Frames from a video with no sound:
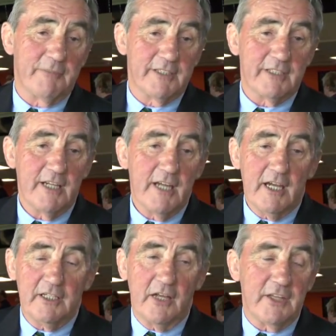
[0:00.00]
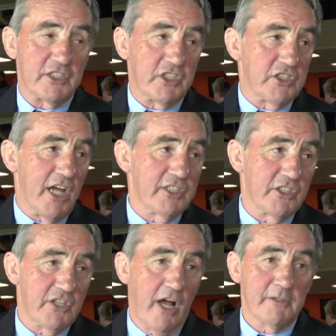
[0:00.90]
But that's the change
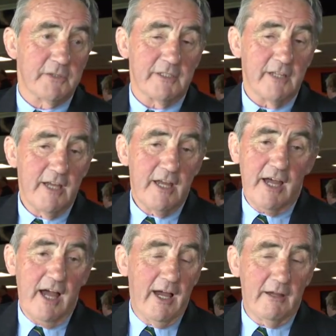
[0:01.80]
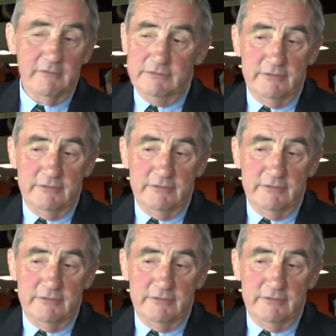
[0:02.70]
of times. But